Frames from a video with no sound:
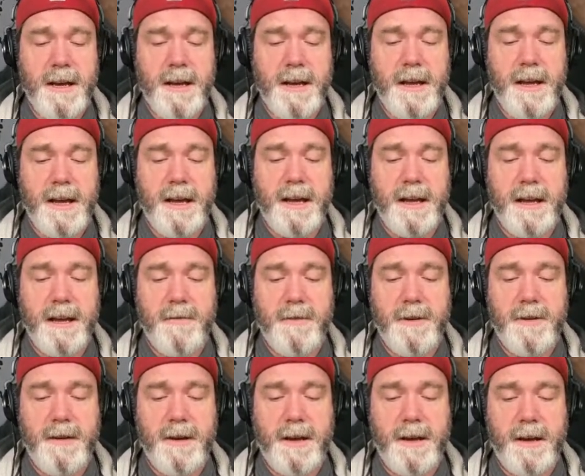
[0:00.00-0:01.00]
it can give
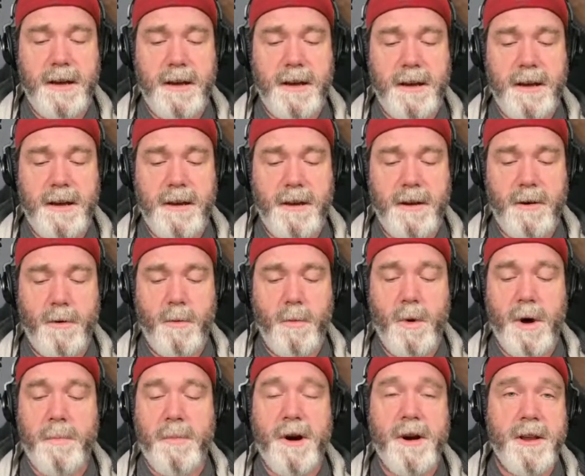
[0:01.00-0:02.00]
you
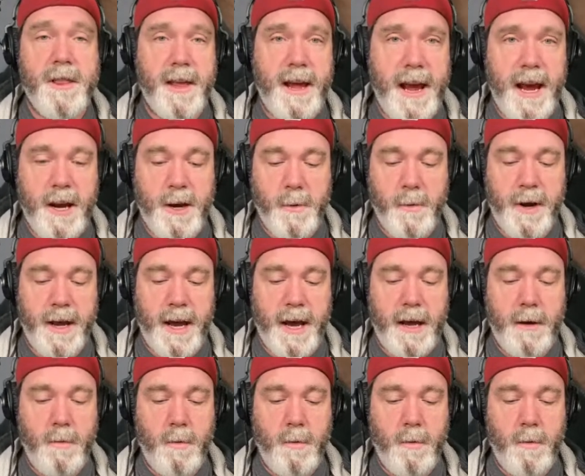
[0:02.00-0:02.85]
what part of the hand are we at?